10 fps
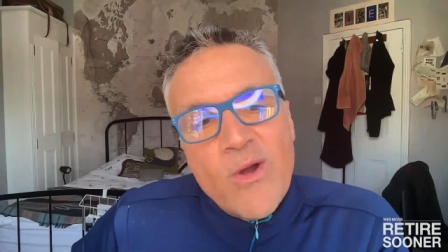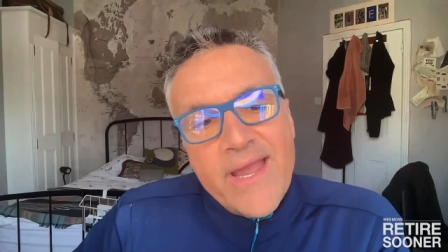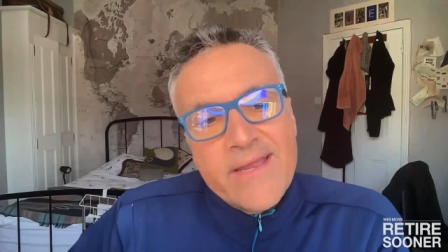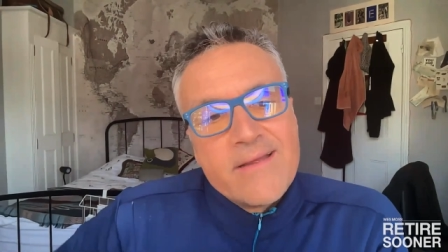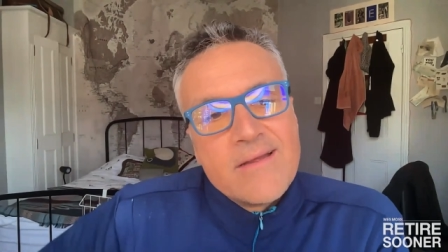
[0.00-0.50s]

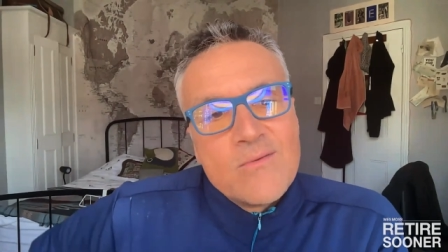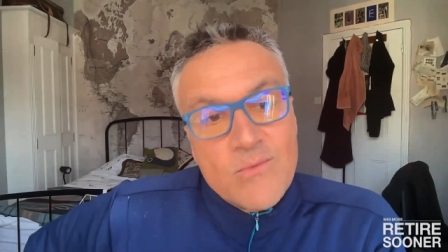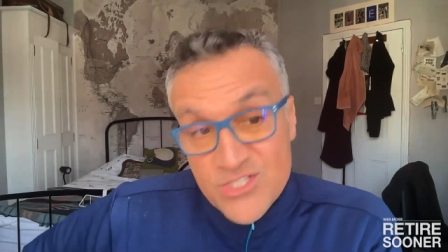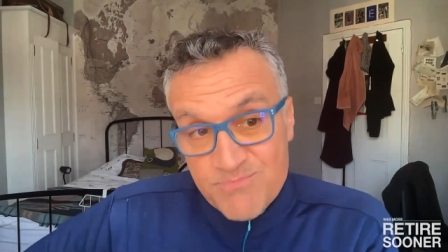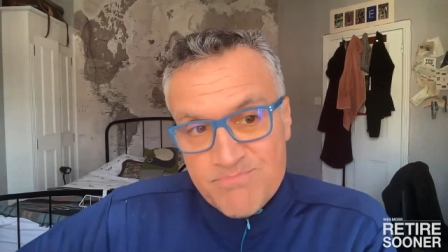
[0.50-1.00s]
way,
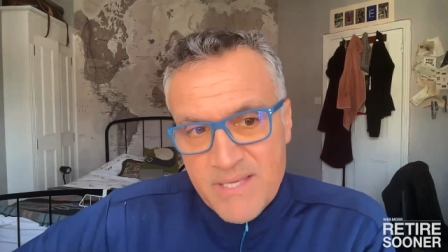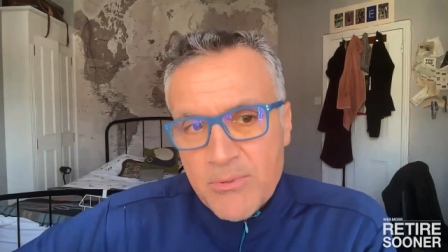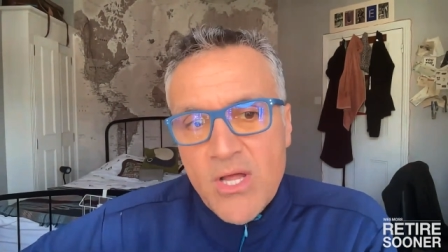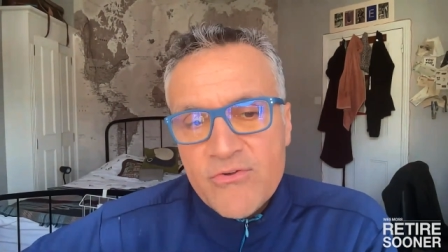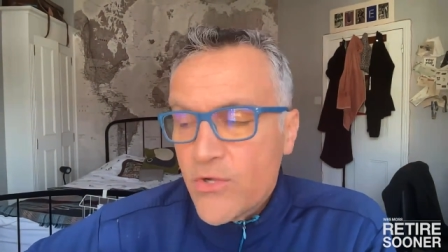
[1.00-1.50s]
which
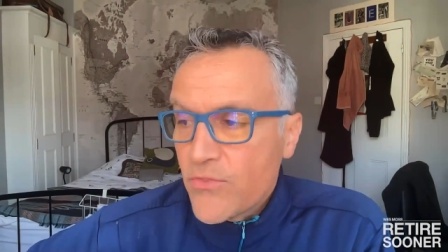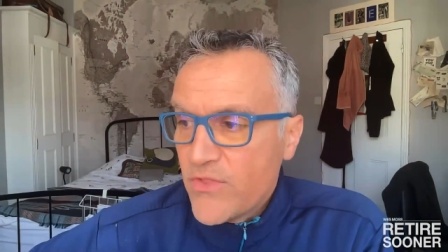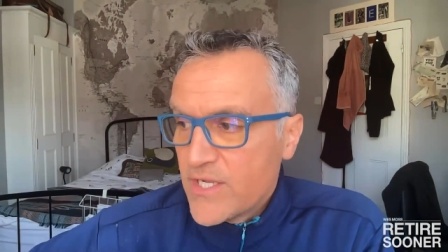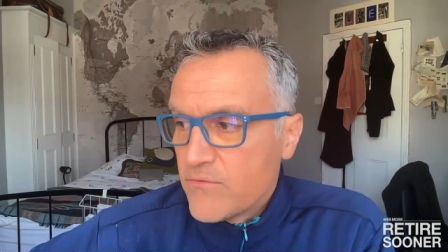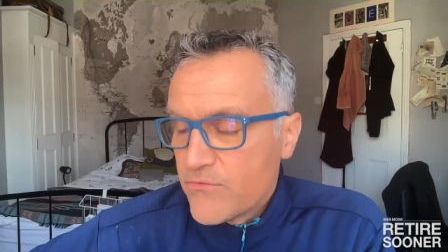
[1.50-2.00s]
people often don't
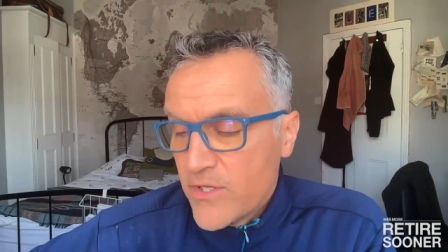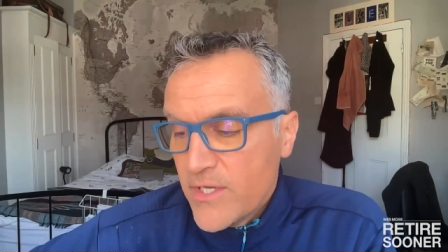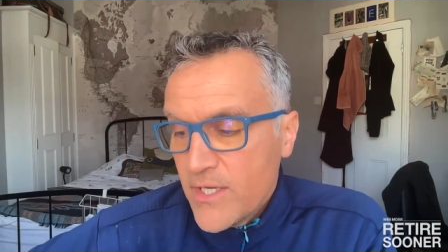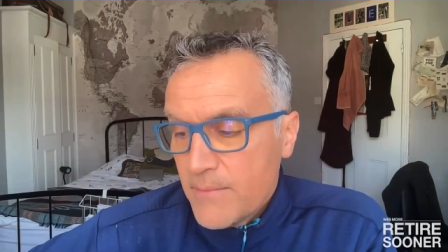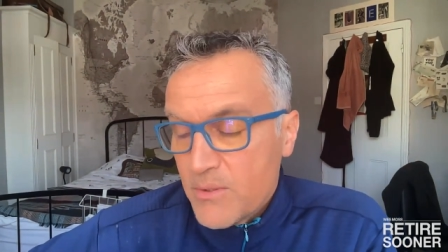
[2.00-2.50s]
think of,
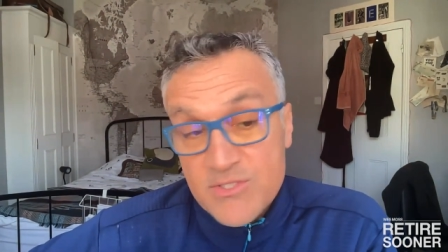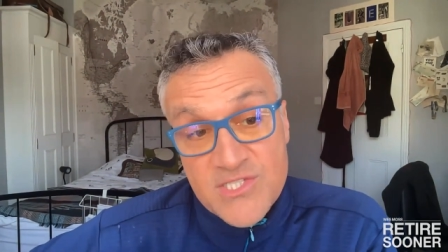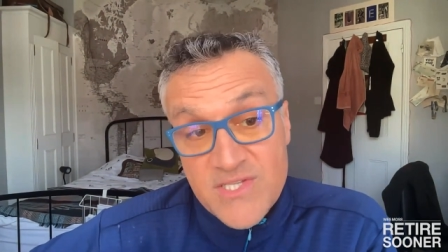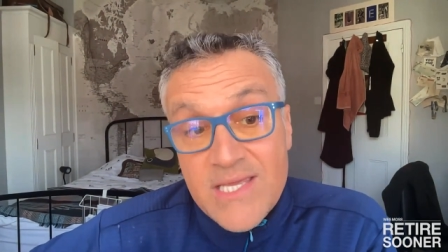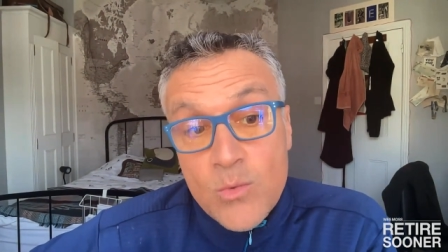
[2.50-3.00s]
but which
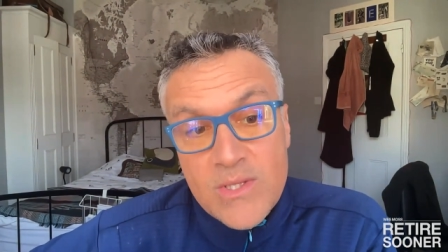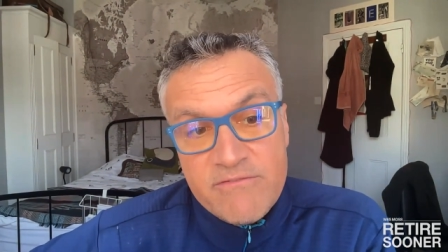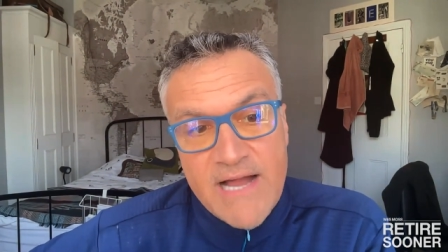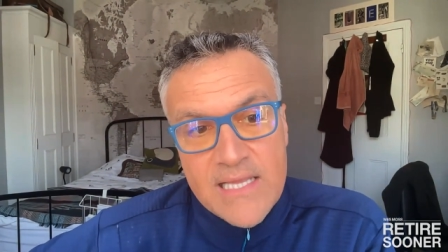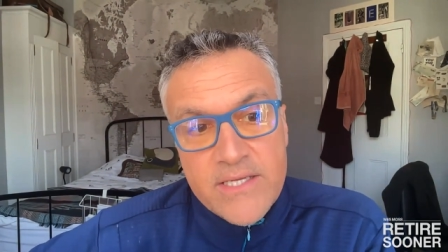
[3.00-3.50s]
is equally
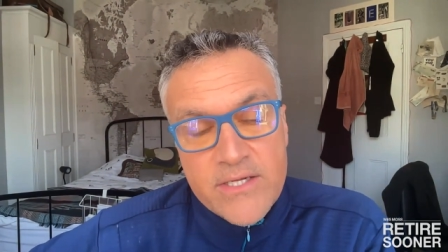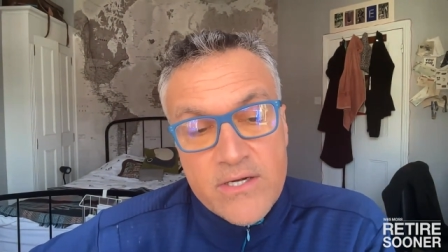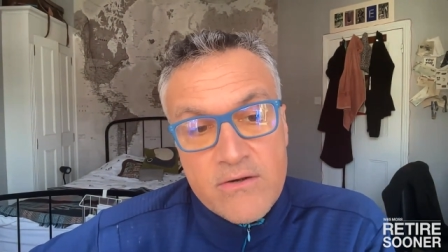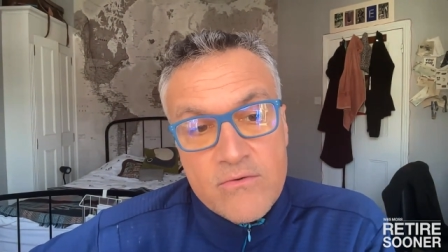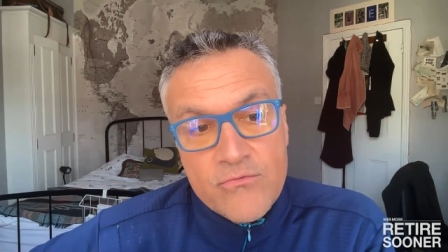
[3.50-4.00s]
valid
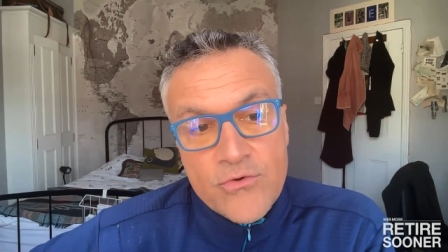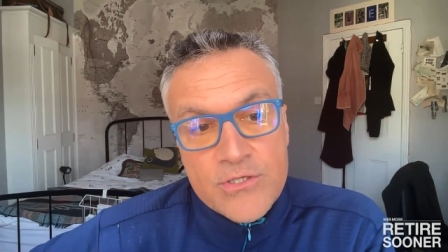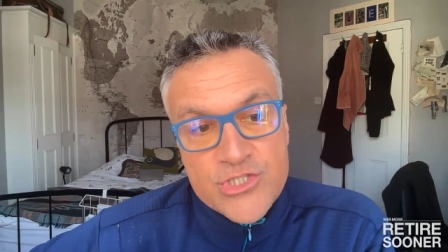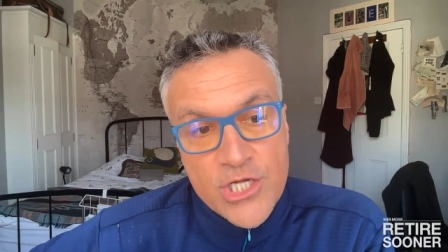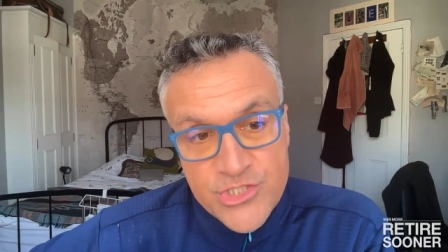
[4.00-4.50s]
here for
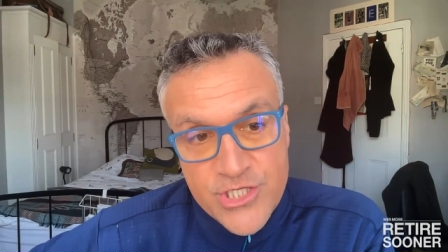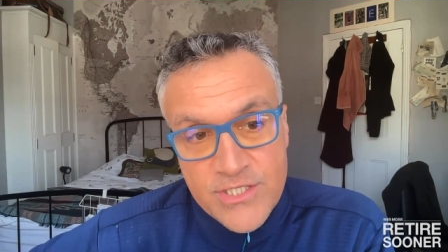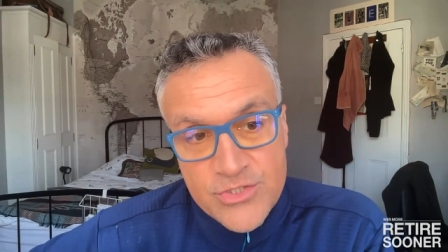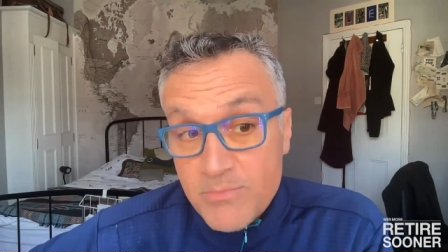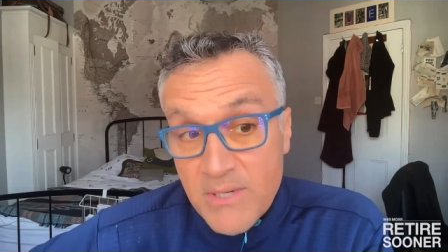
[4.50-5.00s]

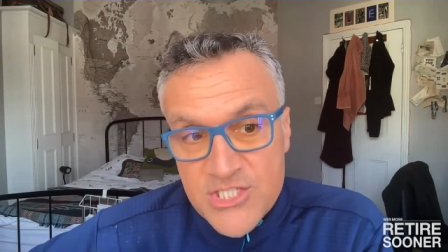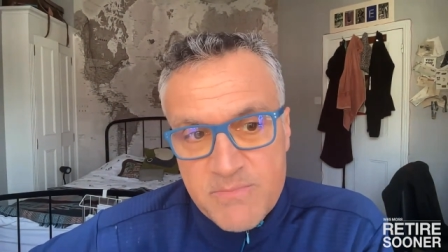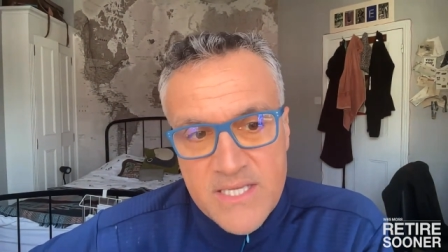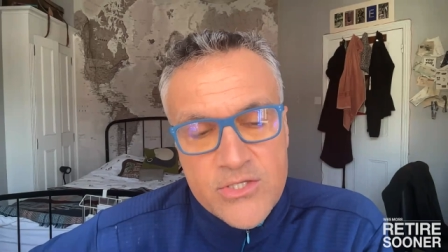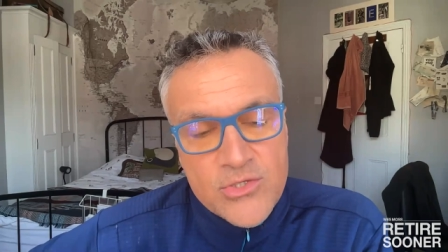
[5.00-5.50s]
judging too much
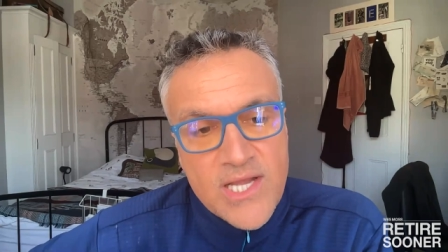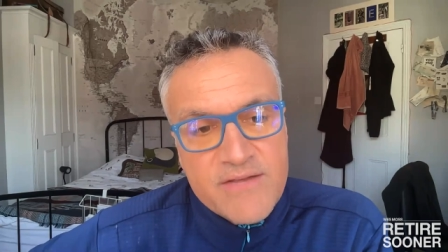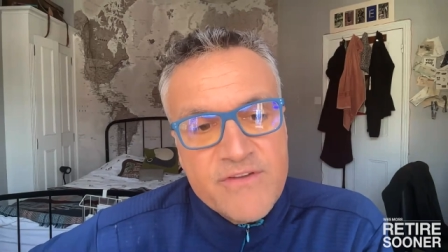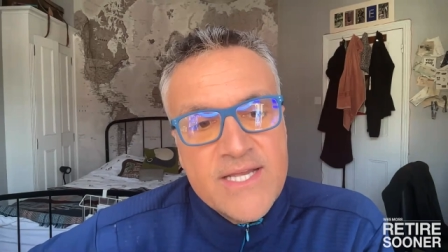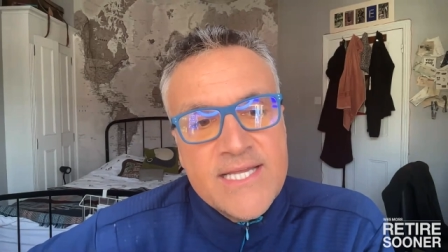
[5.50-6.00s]
speed in your
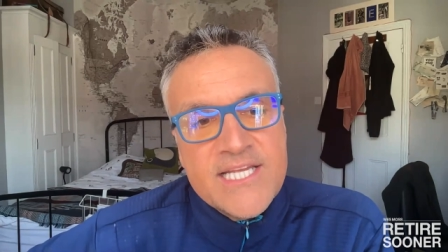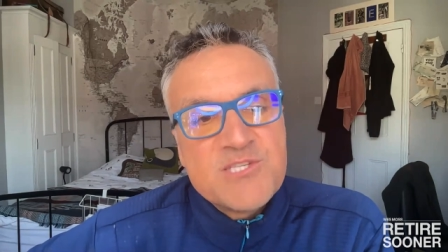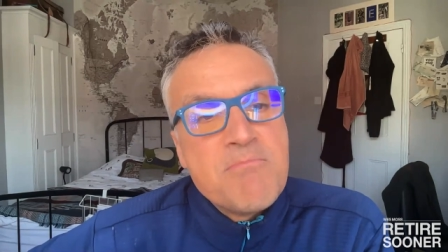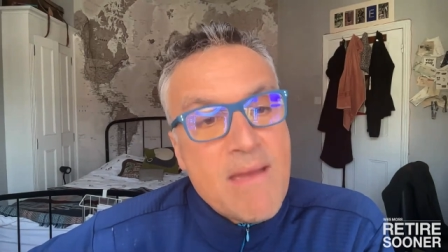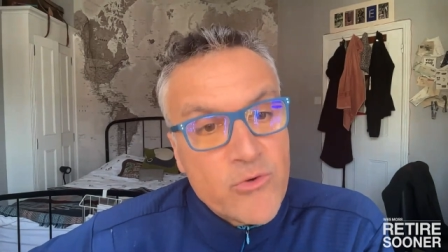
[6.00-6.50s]
life,
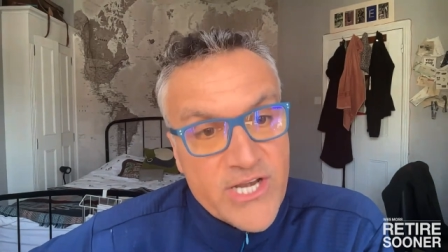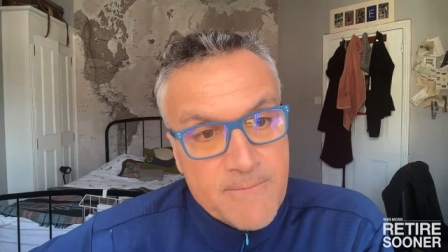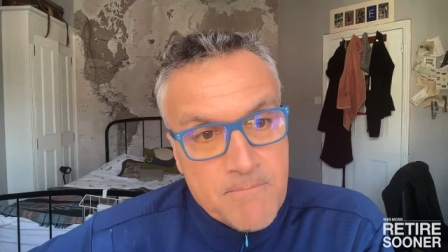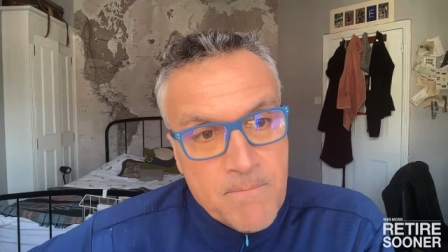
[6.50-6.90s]
is memory.